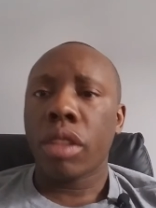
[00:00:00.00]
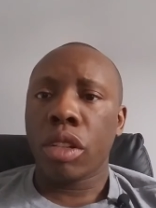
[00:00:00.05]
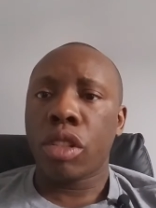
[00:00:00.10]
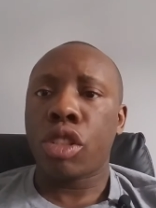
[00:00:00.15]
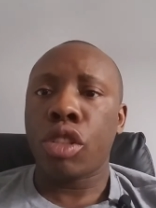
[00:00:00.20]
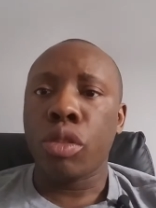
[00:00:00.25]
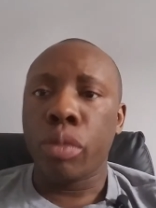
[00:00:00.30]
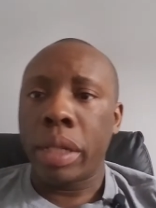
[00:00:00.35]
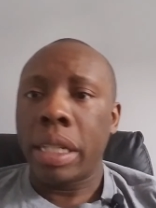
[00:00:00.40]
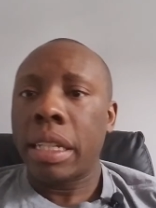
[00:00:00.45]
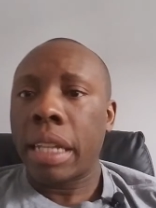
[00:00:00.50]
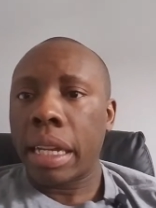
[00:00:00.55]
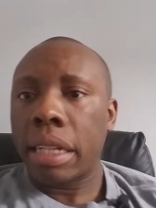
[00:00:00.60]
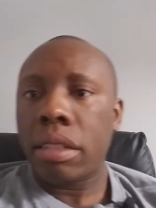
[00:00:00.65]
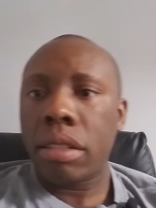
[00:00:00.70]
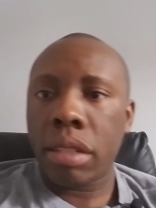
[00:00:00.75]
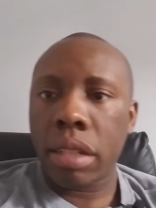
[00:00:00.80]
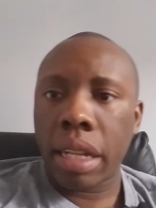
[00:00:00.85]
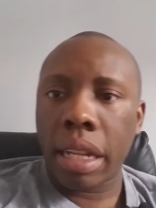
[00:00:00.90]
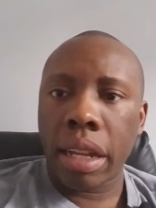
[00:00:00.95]
assuming
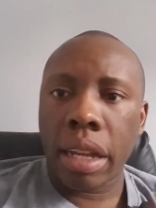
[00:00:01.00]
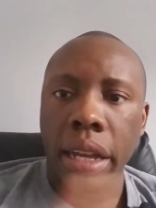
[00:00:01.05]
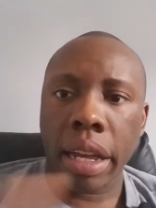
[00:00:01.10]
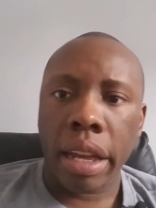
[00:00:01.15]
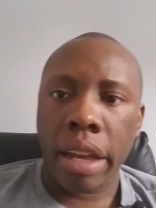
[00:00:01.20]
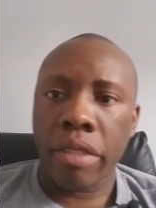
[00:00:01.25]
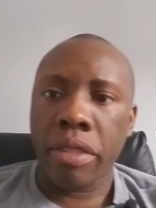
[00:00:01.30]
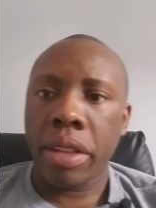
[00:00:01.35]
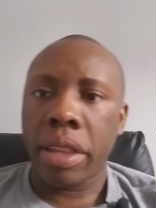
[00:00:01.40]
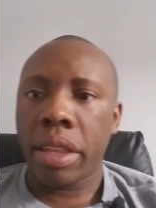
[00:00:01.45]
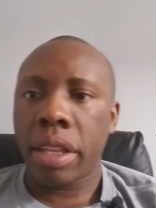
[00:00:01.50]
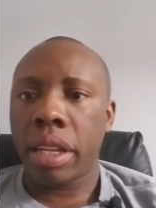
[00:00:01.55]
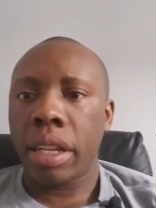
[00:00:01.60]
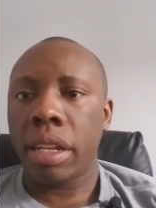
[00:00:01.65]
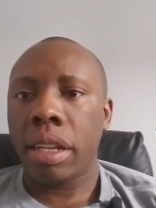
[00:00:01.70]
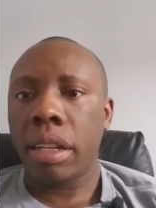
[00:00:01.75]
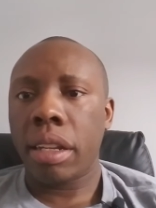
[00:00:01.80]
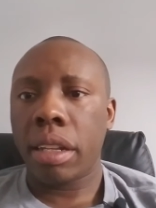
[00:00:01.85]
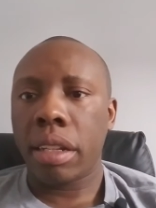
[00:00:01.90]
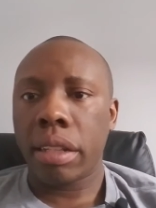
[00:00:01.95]
that
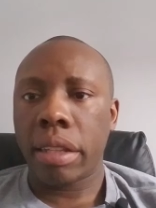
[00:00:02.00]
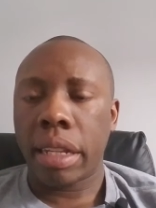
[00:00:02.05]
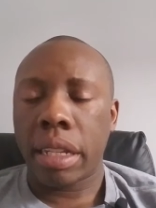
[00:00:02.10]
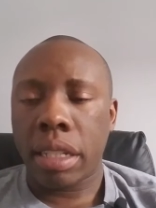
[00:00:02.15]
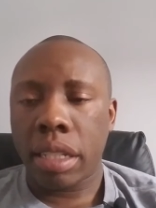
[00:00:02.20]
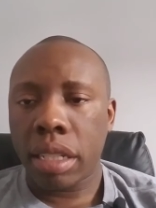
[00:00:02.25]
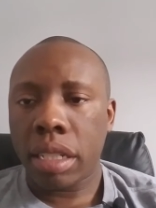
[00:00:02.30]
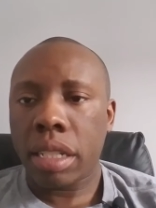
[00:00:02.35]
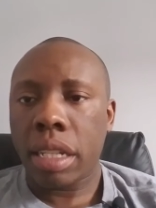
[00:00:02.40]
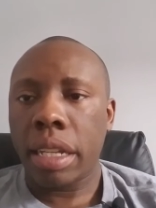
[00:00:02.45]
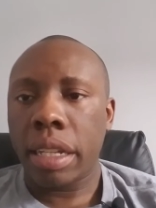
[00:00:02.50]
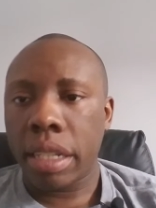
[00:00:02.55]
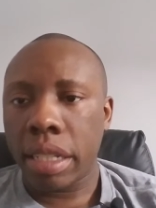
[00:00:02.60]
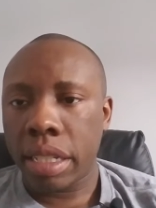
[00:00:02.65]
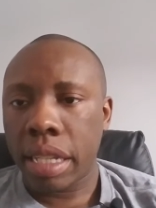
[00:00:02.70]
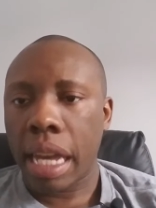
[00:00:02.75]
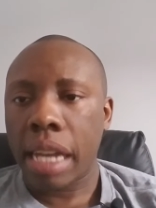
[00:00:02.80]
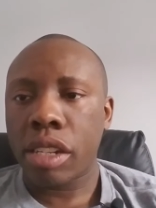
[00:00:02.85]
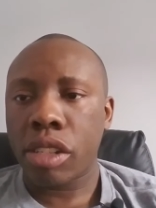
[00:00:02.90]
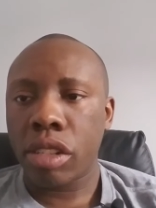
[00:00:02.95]
everything that this kid
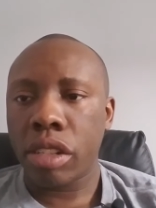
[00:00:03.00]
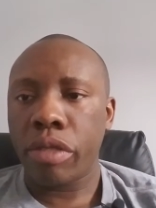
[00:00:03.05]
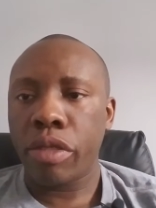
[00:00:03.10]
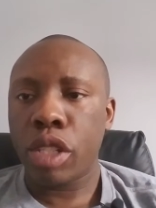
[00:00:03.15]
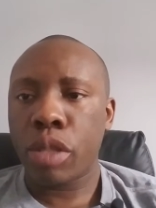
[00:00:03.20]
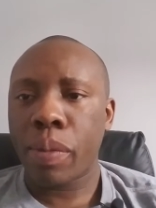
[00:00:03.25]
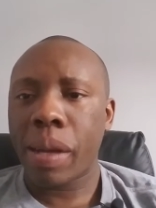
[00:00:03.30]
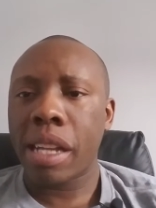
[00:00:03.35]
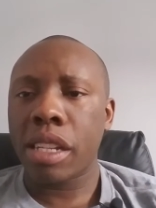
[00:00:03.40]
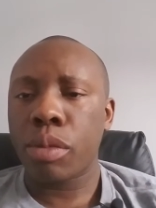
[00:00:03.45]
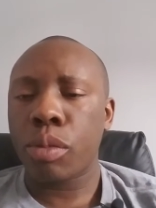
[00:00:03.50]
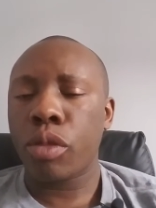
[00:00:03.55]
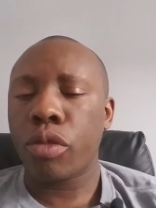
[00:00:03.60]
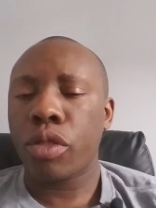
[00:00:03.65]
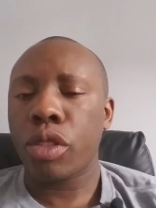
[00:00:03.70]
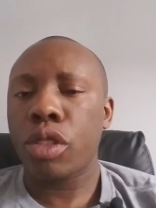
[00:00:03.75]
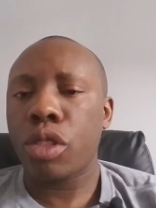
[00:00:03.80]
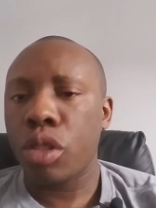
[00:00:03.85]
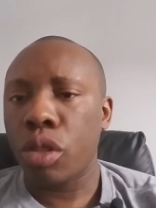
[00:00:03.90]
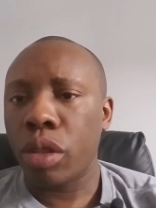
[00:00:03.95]
is actually responsible
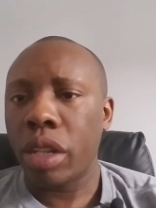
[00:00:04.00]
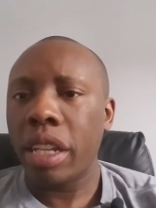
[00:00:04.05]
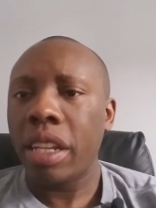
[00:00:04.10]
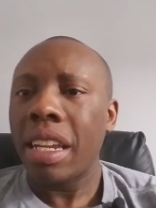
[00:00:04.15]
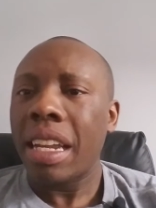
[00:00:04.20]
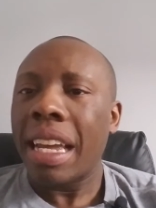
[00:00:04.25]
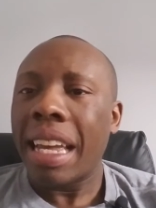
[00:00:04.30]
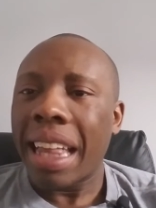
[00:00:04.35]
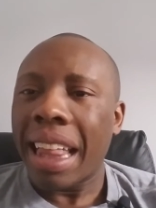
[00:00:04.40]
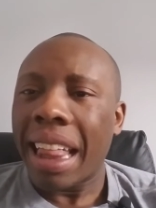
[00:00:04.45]
for the shooting.